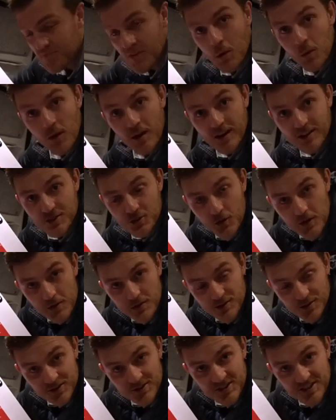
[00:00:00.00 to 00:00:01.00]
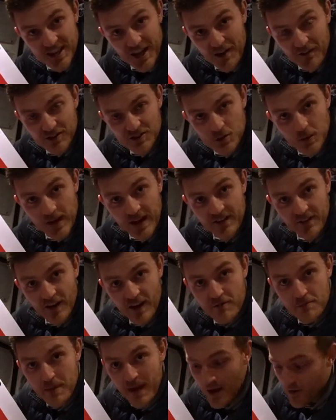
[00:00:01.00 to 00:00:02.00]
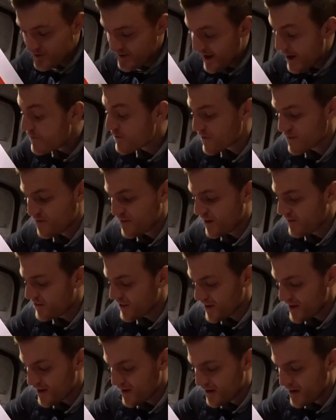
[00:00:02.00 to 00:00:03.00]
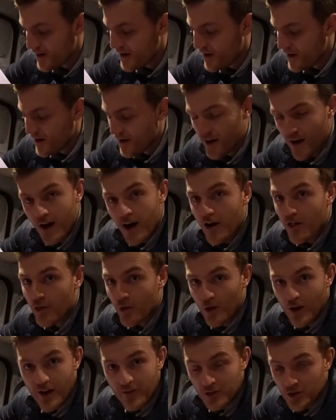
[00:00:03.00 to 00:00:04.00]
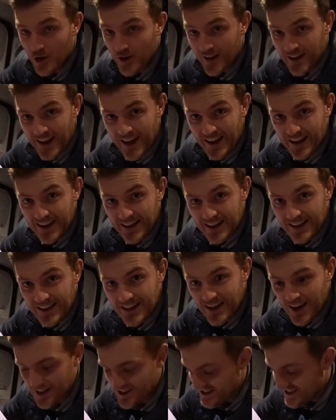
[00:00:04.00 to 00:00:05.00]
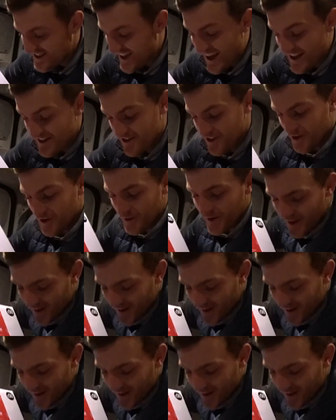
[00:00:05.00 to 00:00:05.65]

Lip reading: When I saw it was on sale for £25 down from 50, I thought I've got to get it. I just had to.